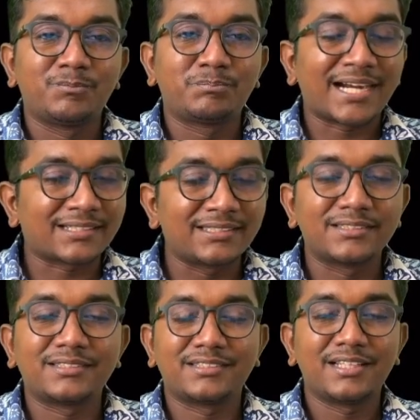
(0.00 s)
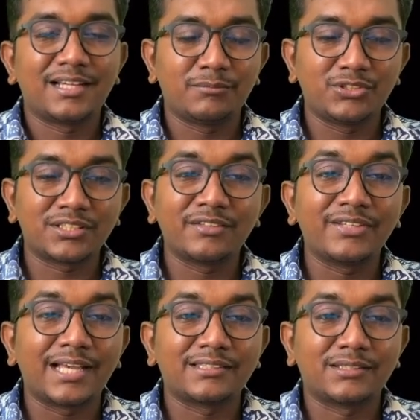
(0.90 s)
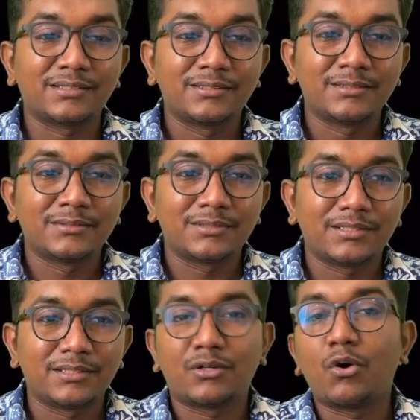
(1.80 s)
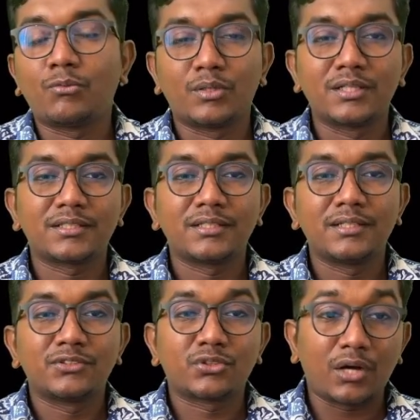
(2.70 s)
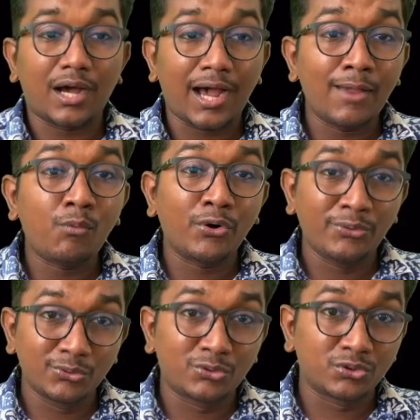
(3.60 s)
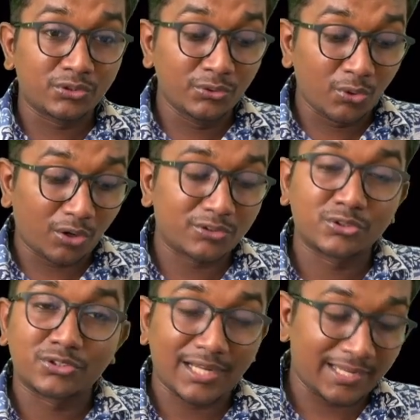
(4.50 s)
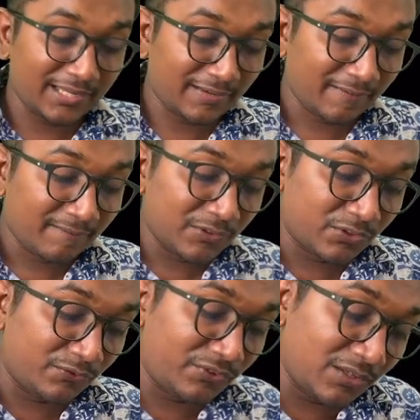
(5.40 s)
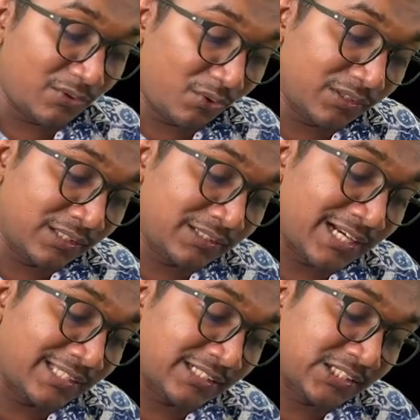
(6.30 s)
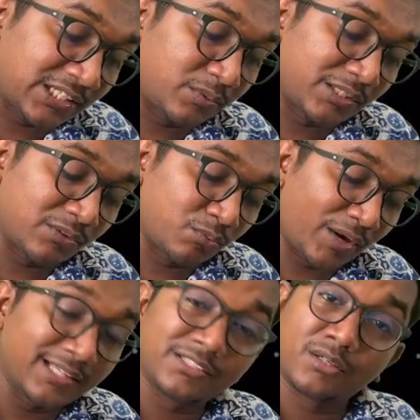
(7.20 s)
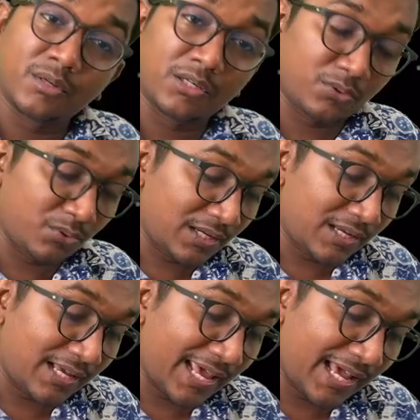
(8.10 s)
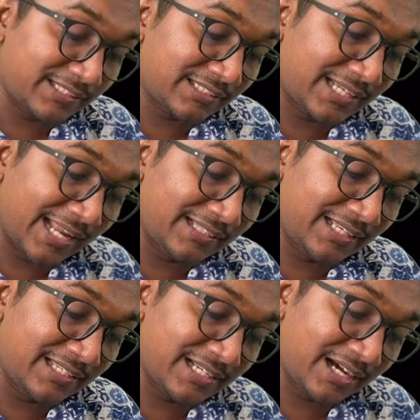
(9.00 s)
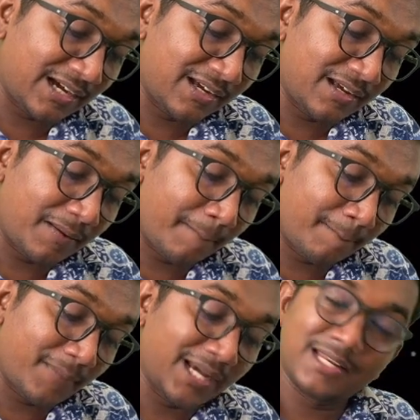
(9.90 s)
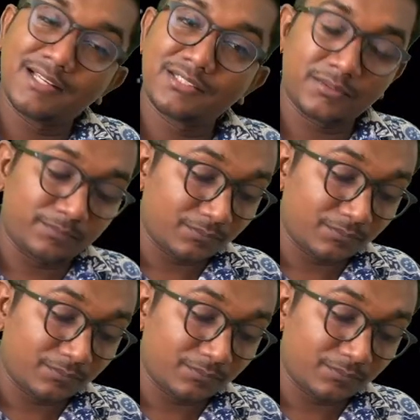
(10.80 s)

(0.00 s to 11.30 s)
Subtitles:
practice. I'm just giving as a homework. So I want you all to try. So we know the trajectory equation, y is equal to x tan theta minus